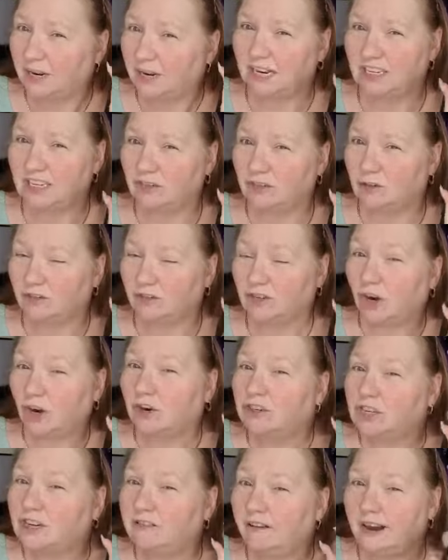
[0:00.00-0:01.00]
but it's sort of
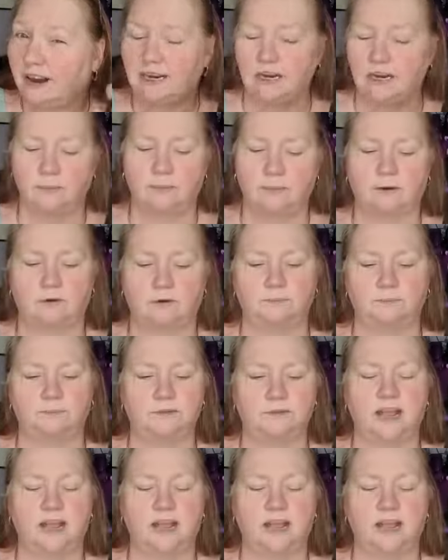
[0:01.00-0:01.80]
sloshing around in the bottom.